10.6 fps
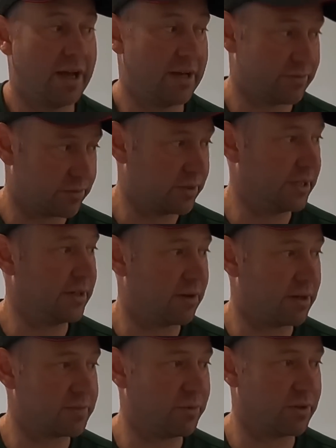have a really
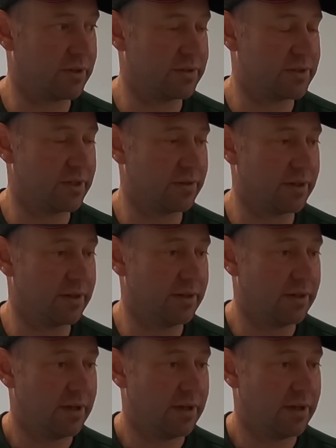nice modern interior,